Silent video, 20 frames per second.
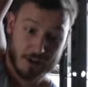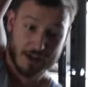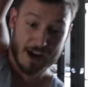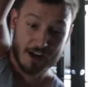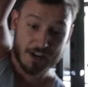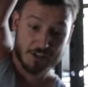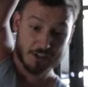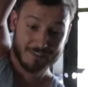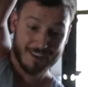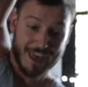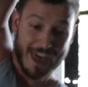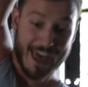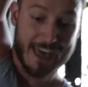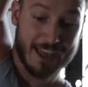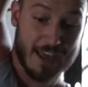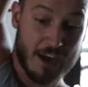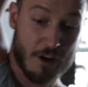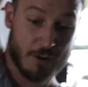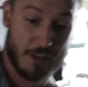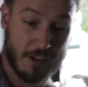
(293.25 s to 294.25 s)
kind of just
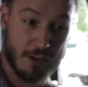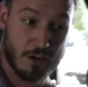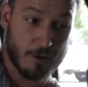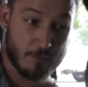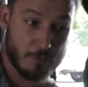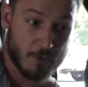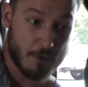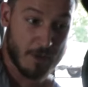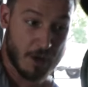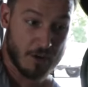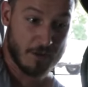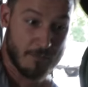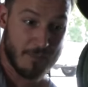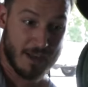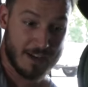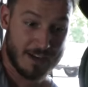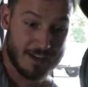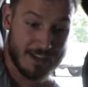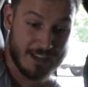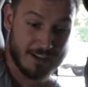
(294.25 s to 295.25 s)
hang out here for about a
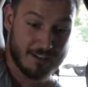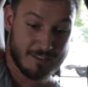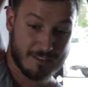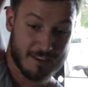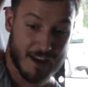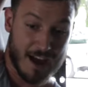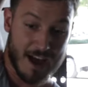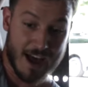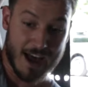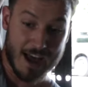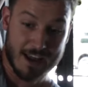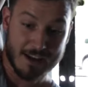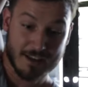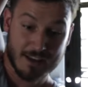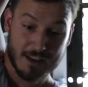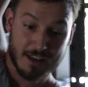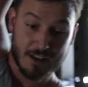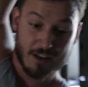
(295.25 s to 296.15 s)
minute each side,